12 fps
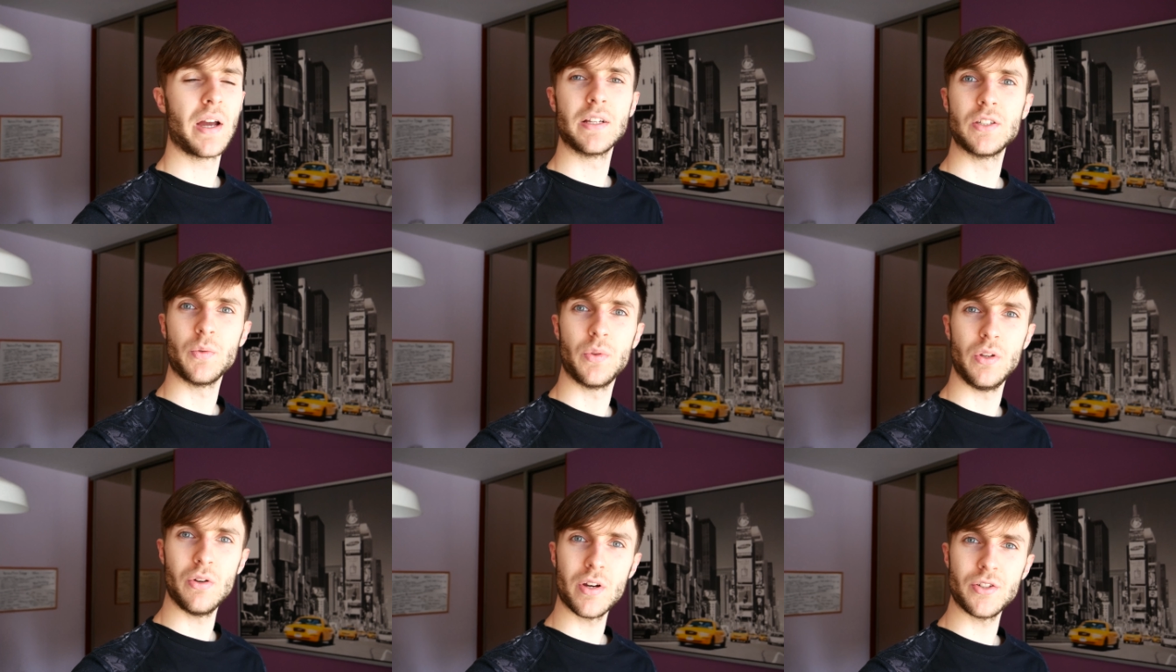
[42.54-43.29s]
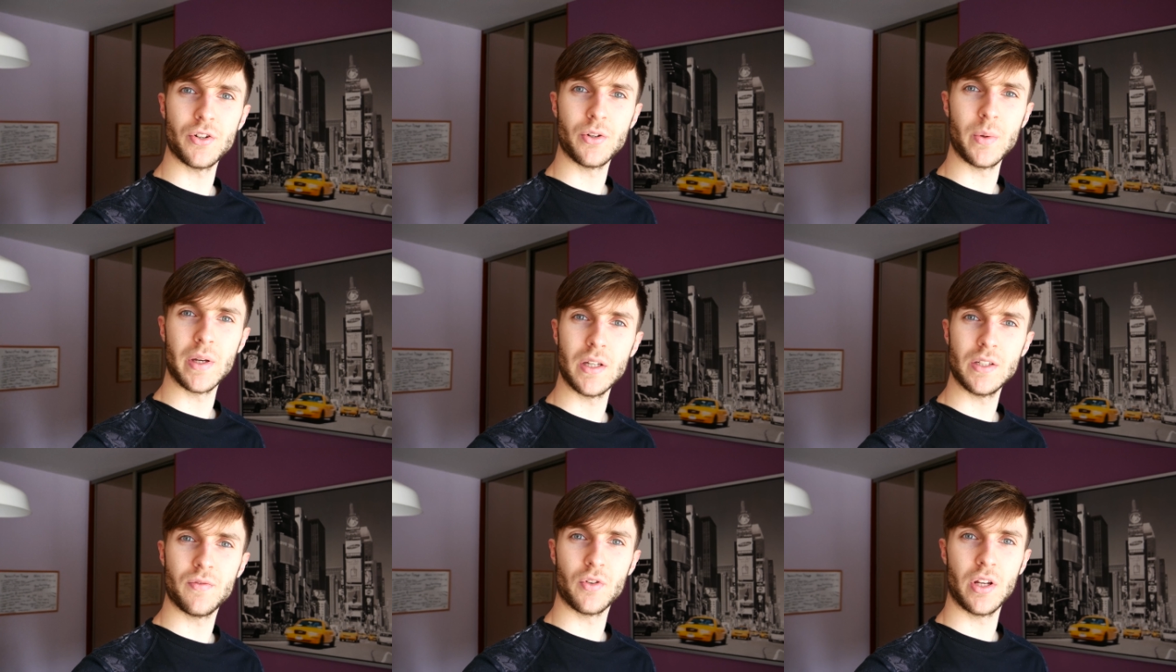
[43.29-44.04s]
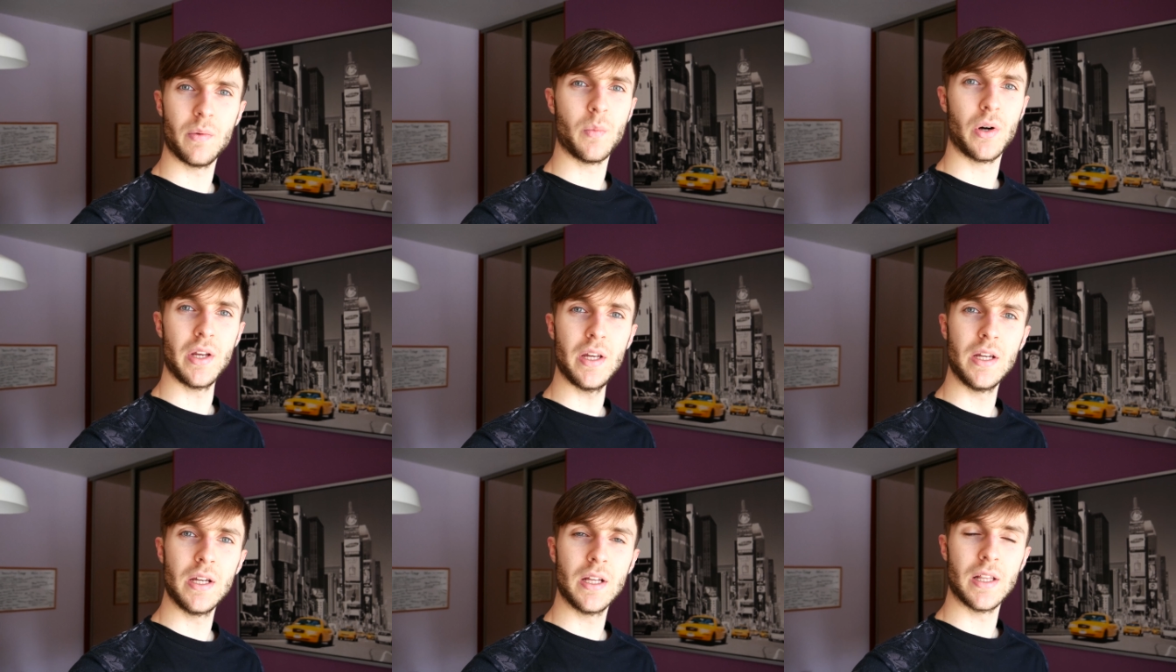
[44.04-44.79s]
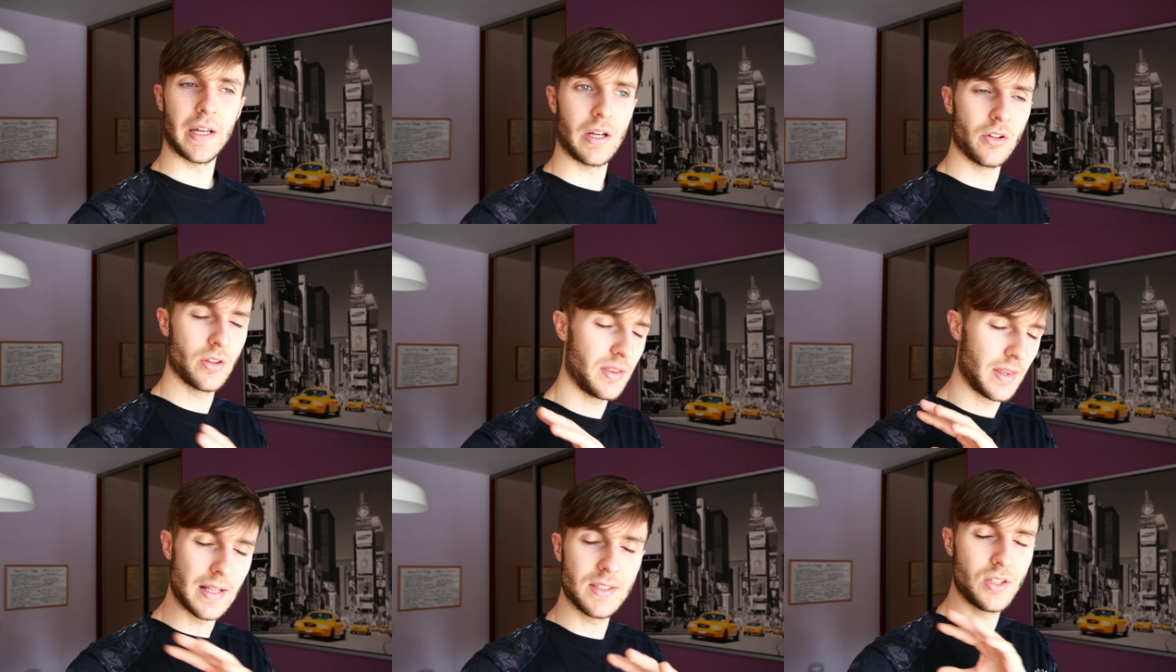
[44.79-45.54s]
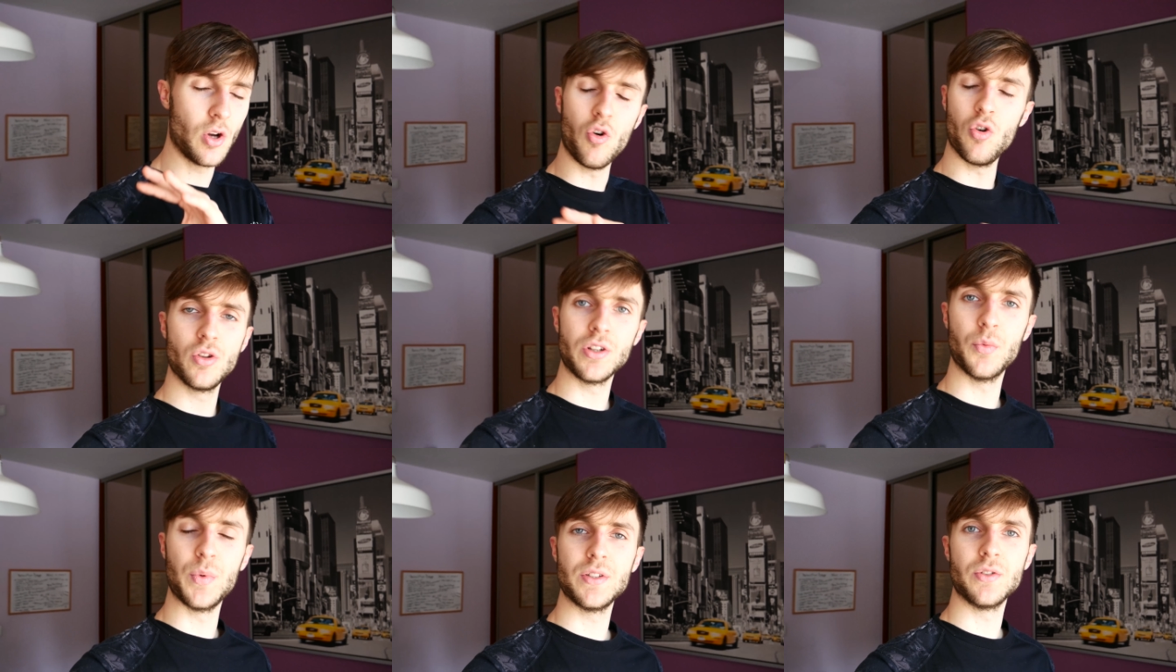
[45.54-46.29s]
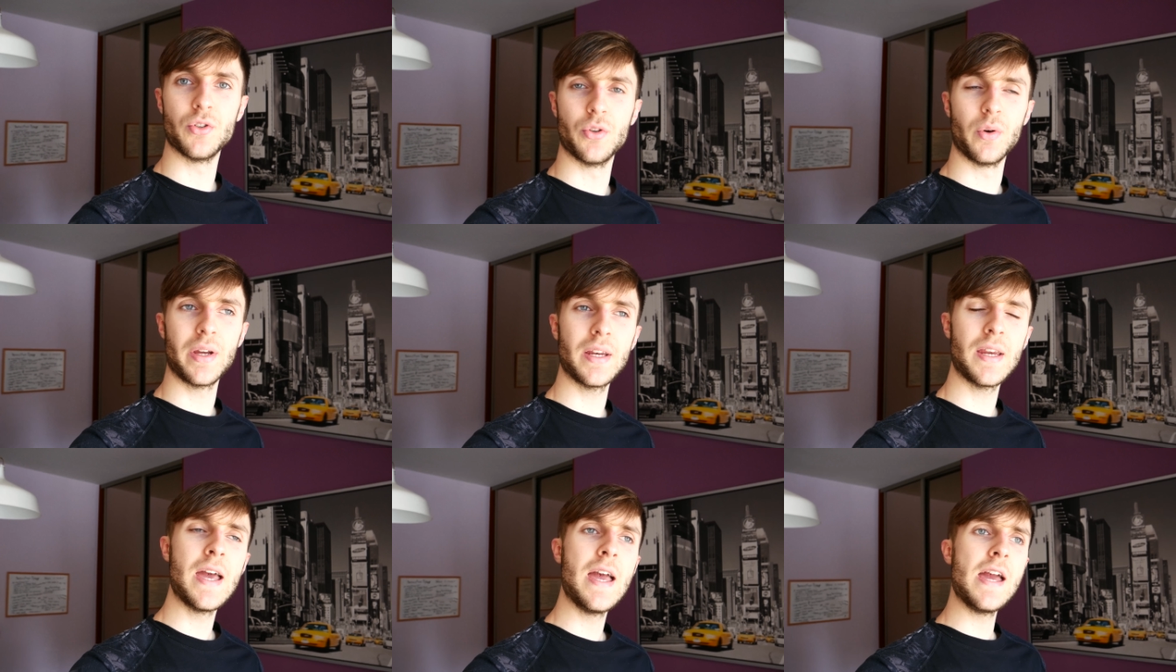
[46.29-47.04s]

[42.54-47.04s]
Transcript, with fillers: so you guys are doing this for the money? Like, that's the only reason you're doing it?